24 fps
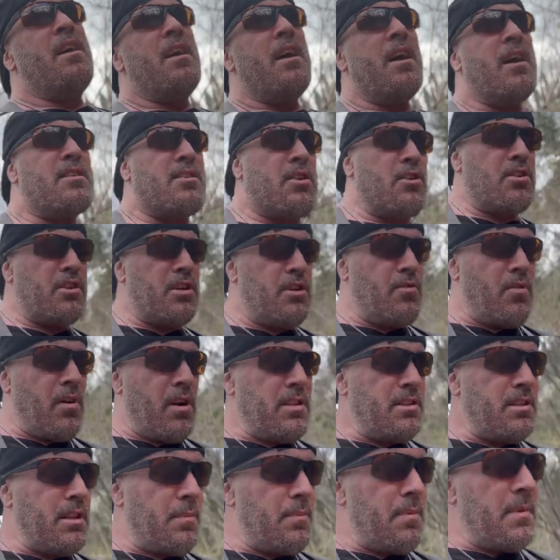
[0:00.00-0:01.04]
so she
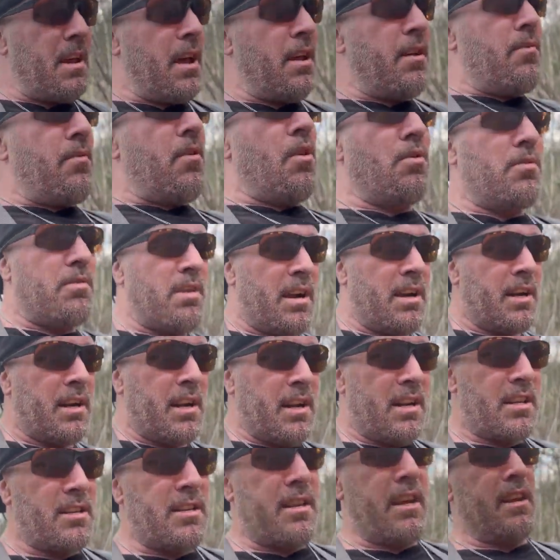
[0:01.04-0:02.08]
runs up and down the road trying to
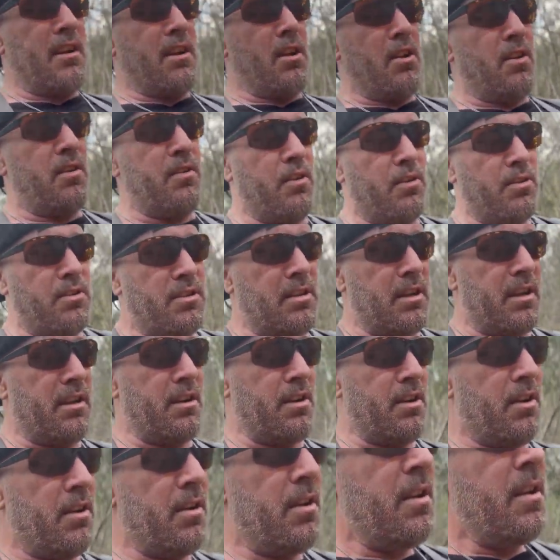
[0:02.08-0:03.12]
get a signal, no signal.